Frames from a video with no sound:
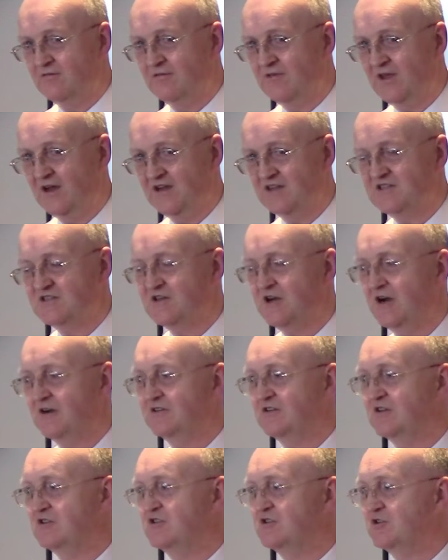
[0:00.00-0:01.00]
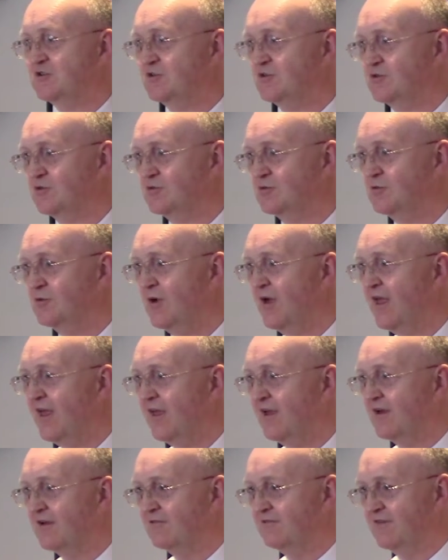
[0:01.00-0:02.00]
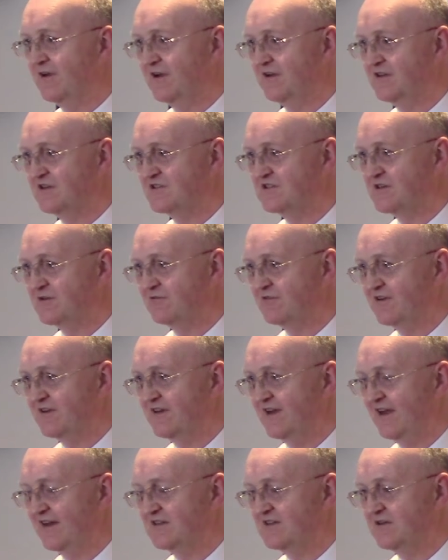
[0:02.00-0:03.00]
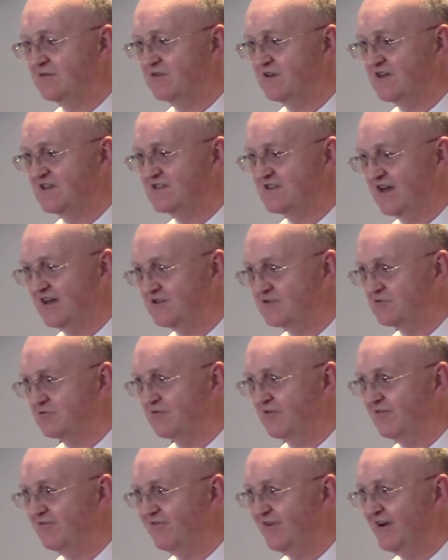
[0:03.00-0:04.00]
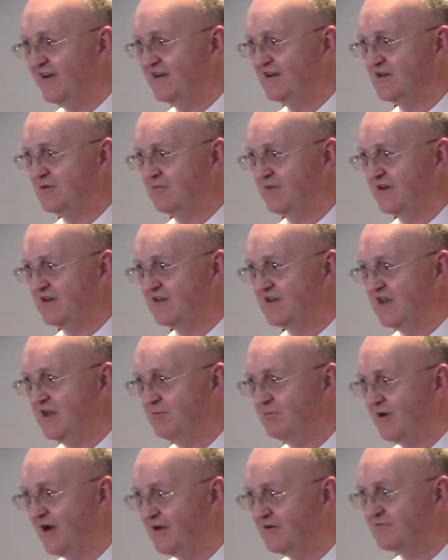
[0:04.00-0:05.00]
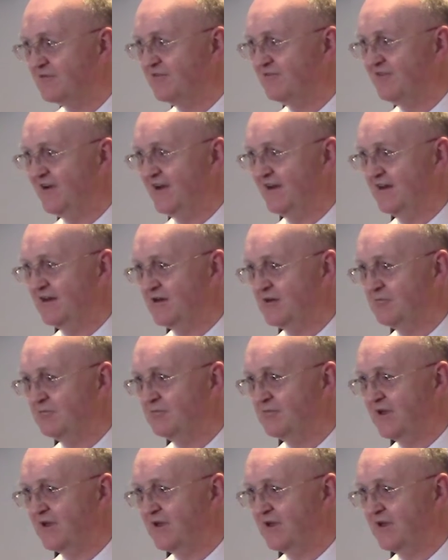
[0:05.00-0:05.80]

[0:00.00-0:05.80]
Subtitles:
I started to do various different activities and to refine them and to keep on refining them,